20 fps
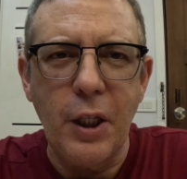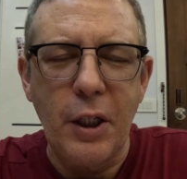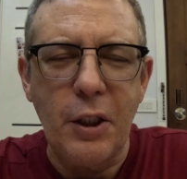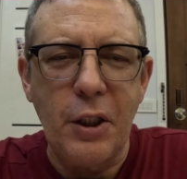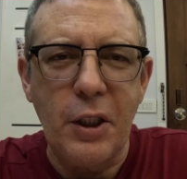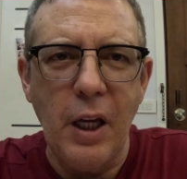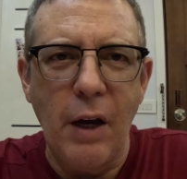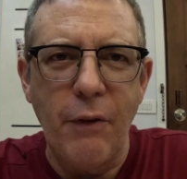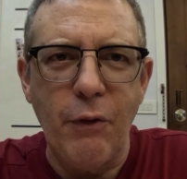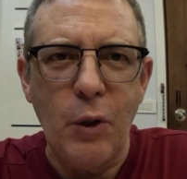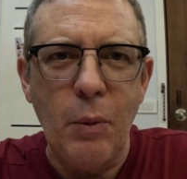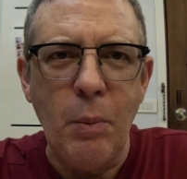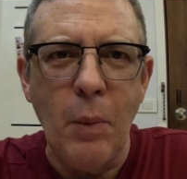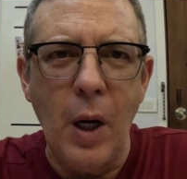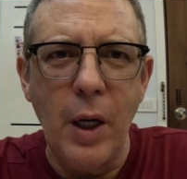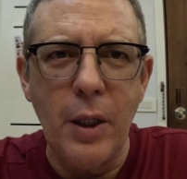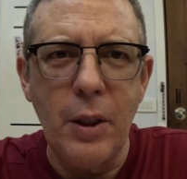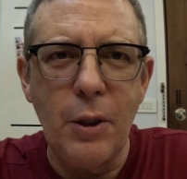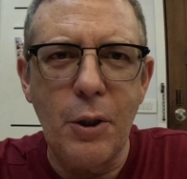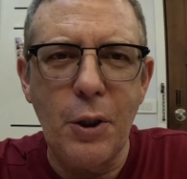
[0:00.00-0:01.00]
6-7
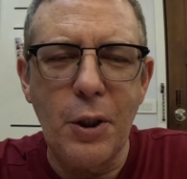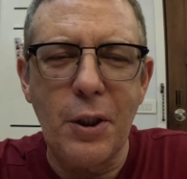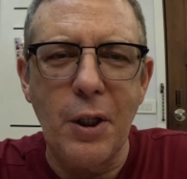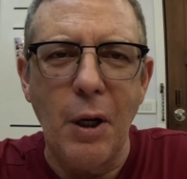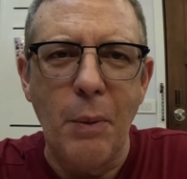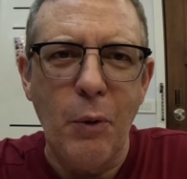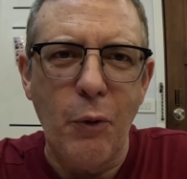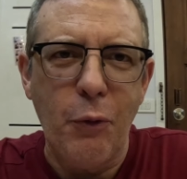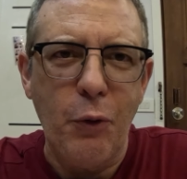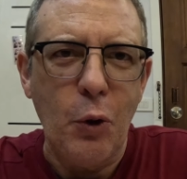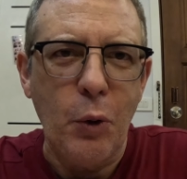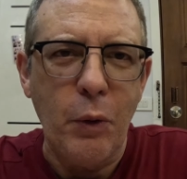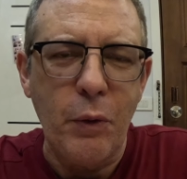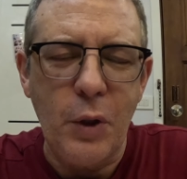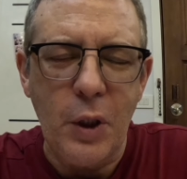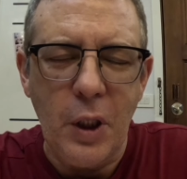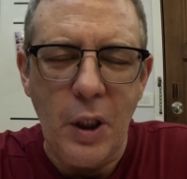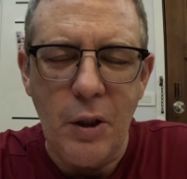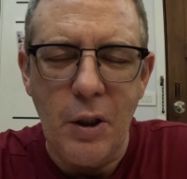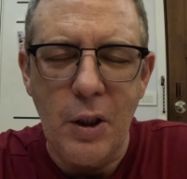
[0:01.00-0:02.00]
months. Some of you have
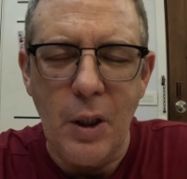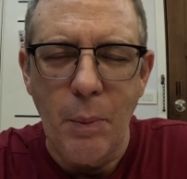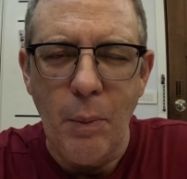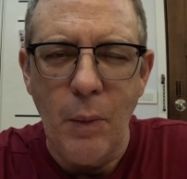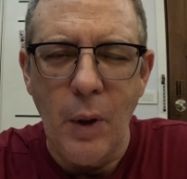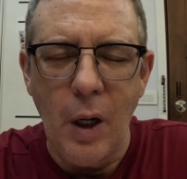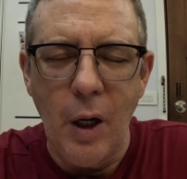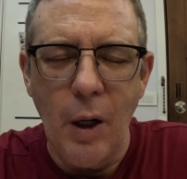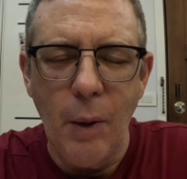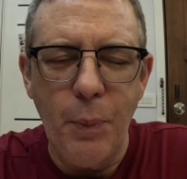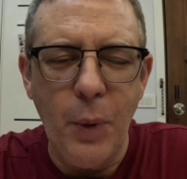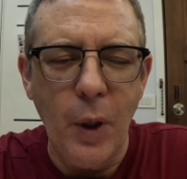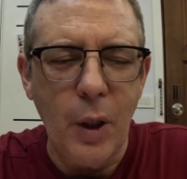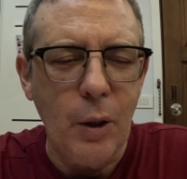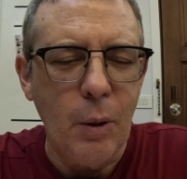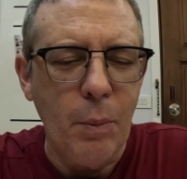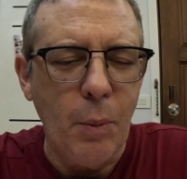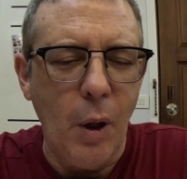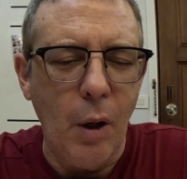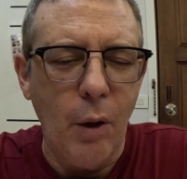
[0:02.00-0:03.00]
seen some
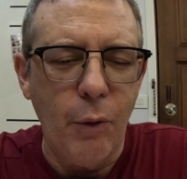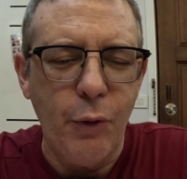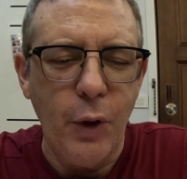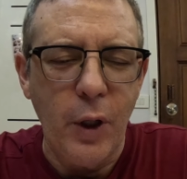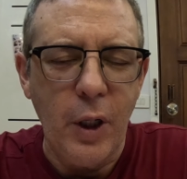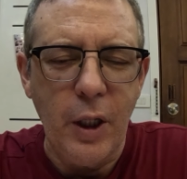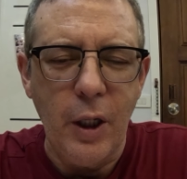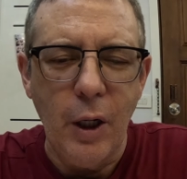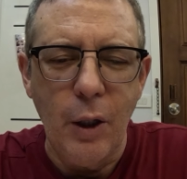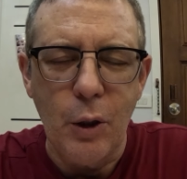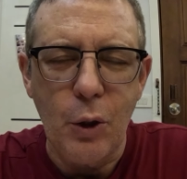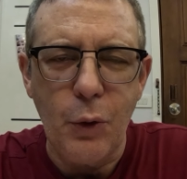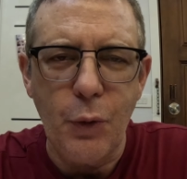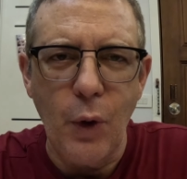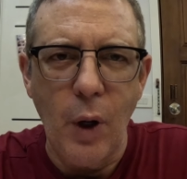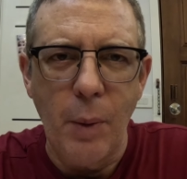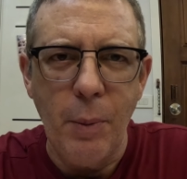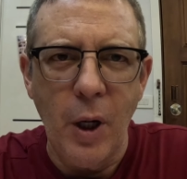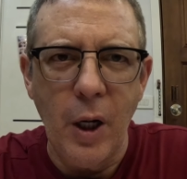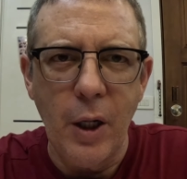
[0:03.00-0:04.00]
pickleball videos
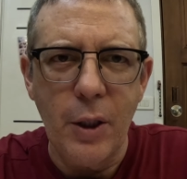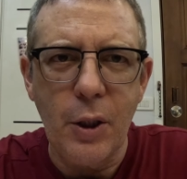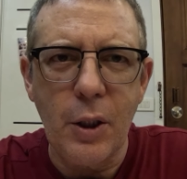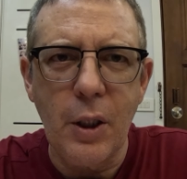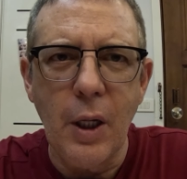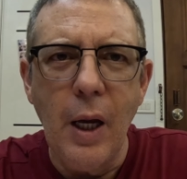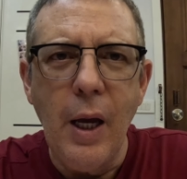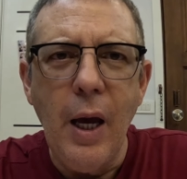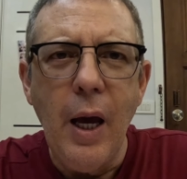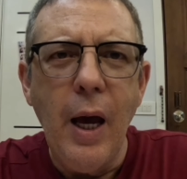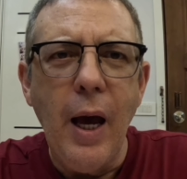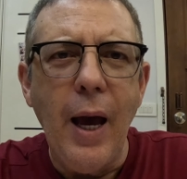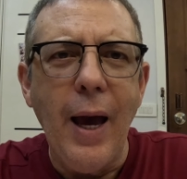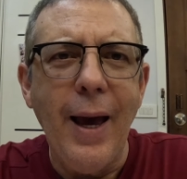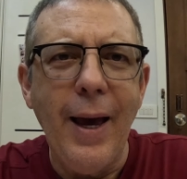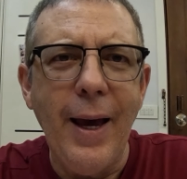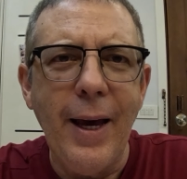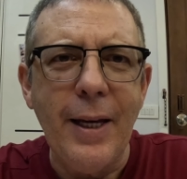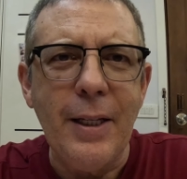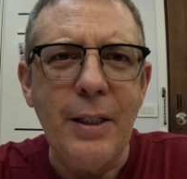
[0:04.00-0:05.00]
from us,
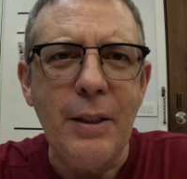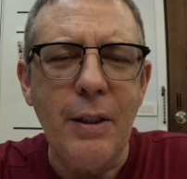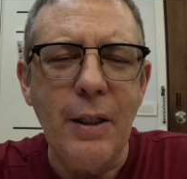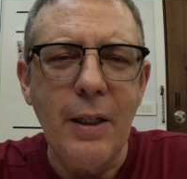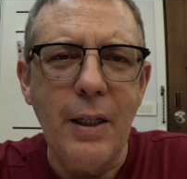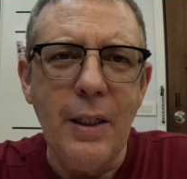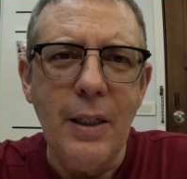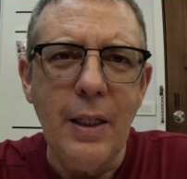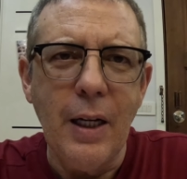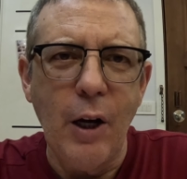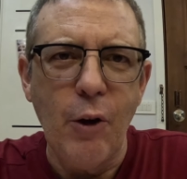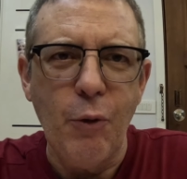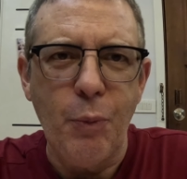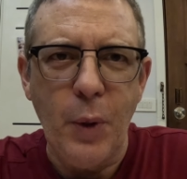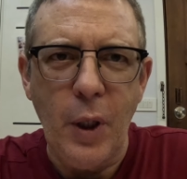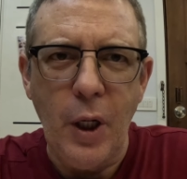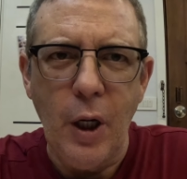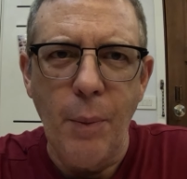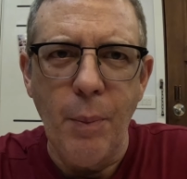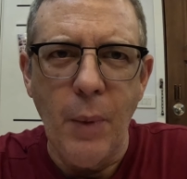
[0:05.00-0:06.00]
and I've
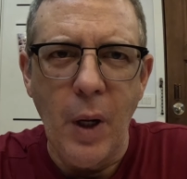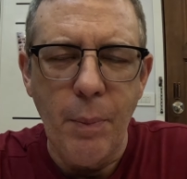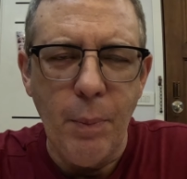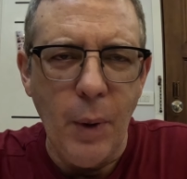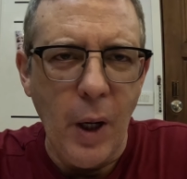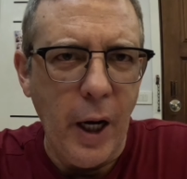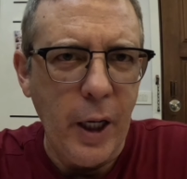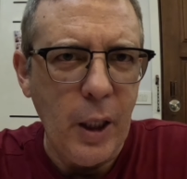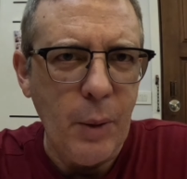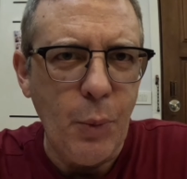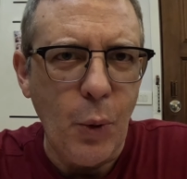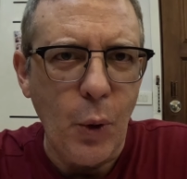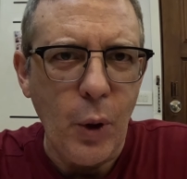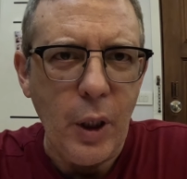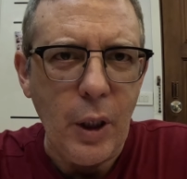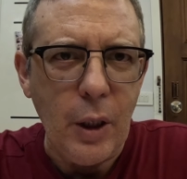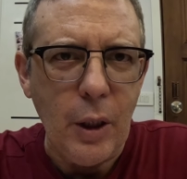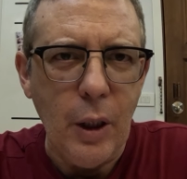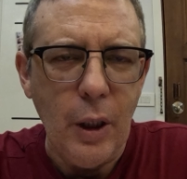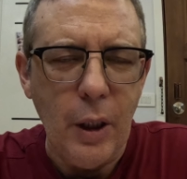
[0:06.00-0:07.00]
beat up my body
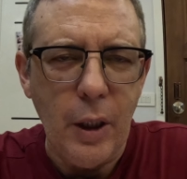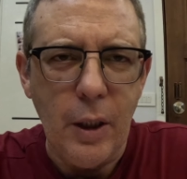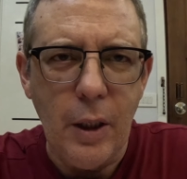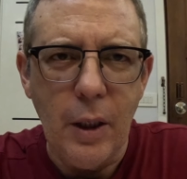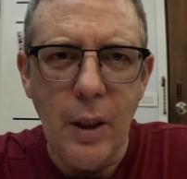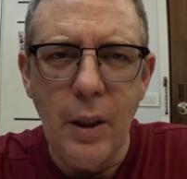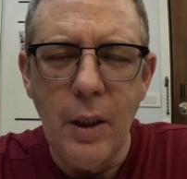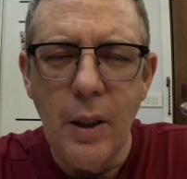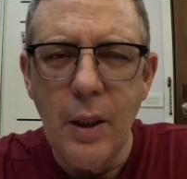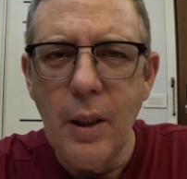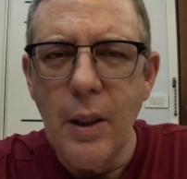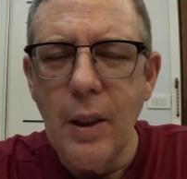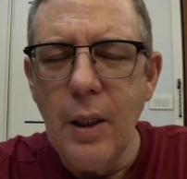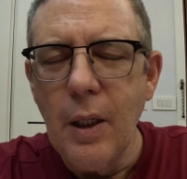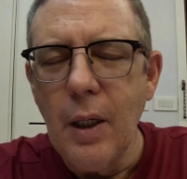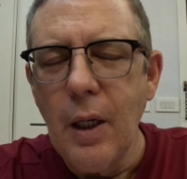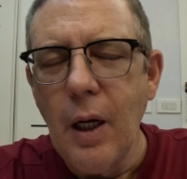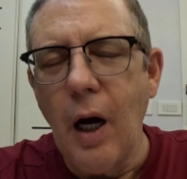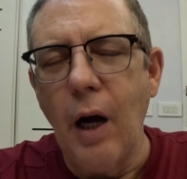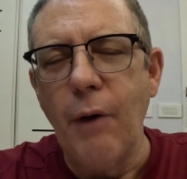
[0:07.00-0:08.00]
pretty good.
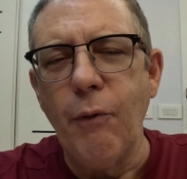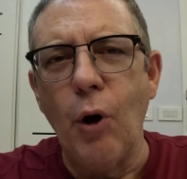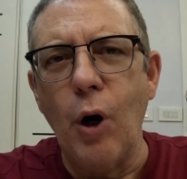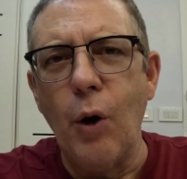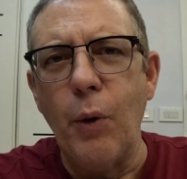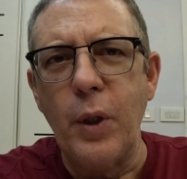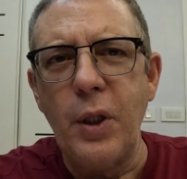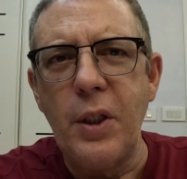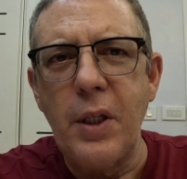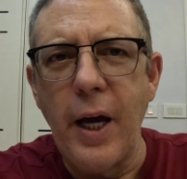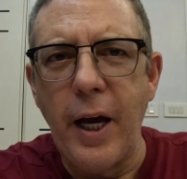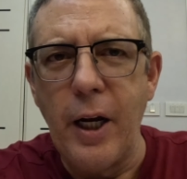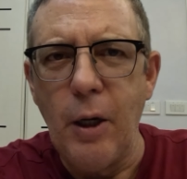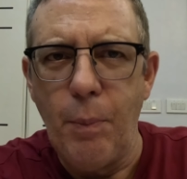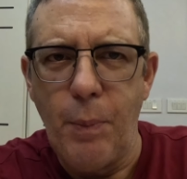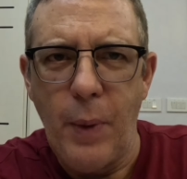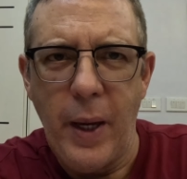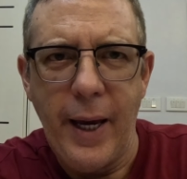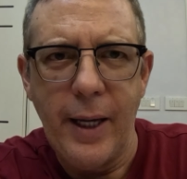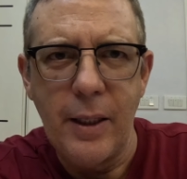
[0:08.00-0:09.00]
I've always had a
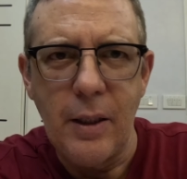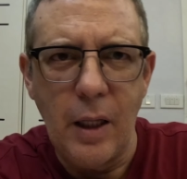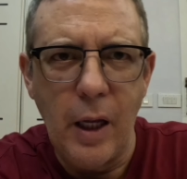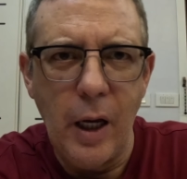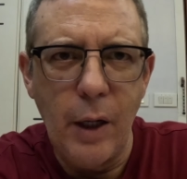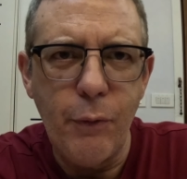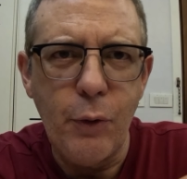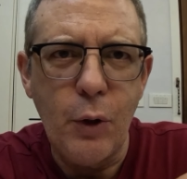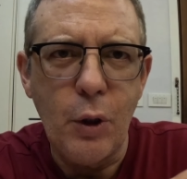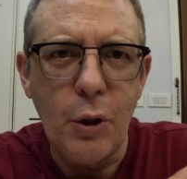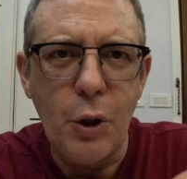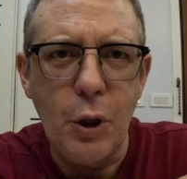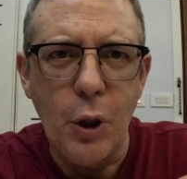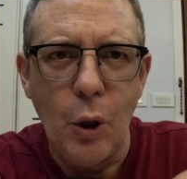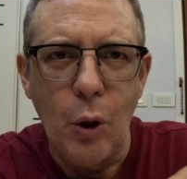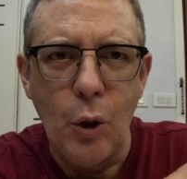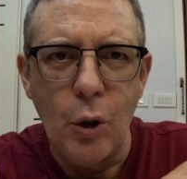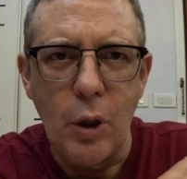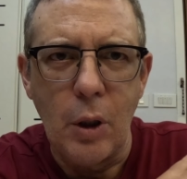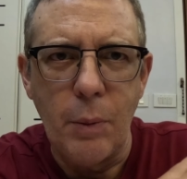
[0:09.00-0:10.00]
bad left
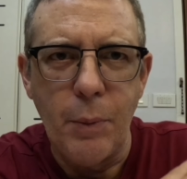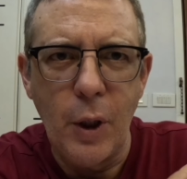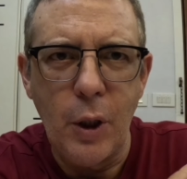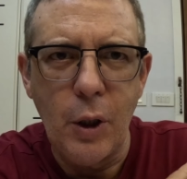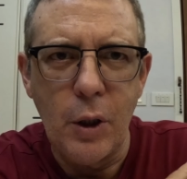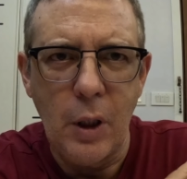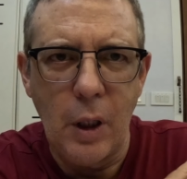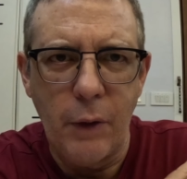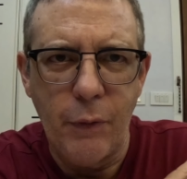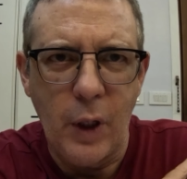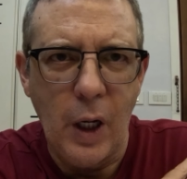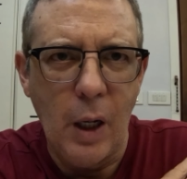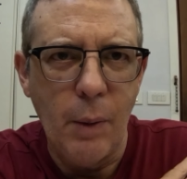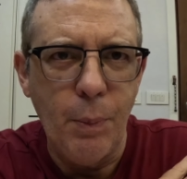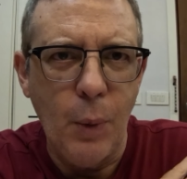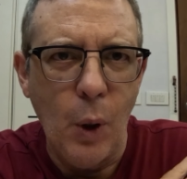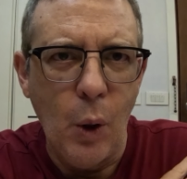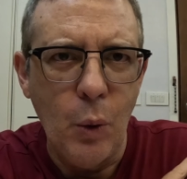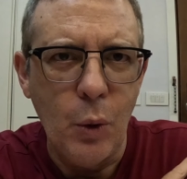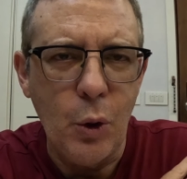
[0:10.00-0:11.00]
shoulder because I've got
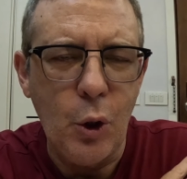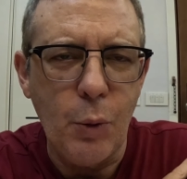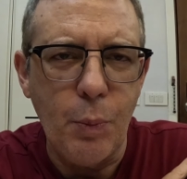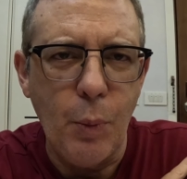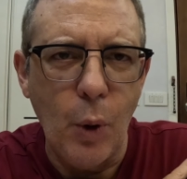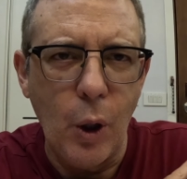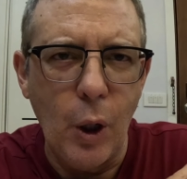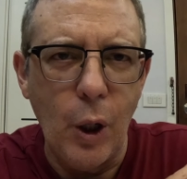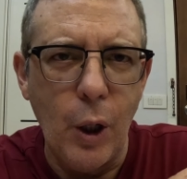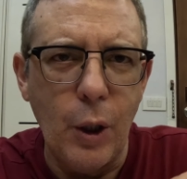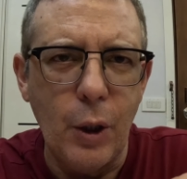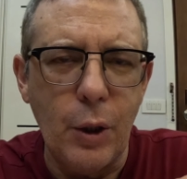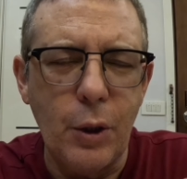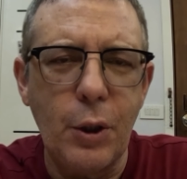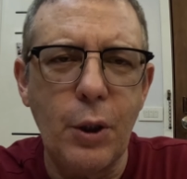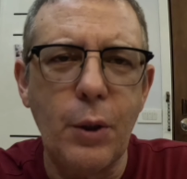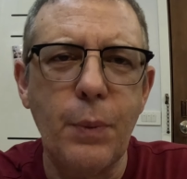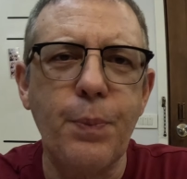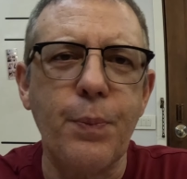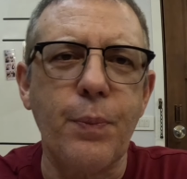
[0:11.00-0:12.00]
bone
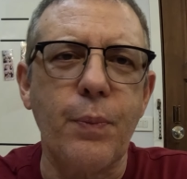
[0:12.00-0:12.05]
spurs.